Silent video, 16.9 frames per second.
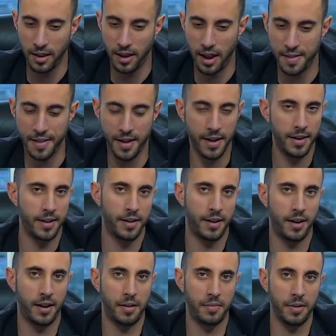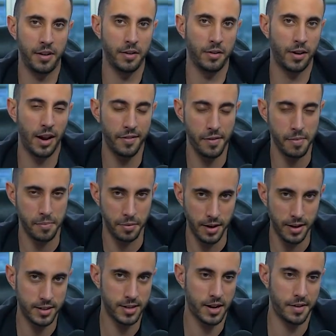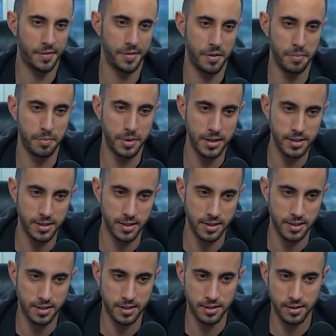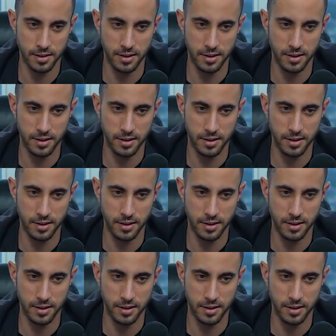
and then, kind of a breakdown of their business,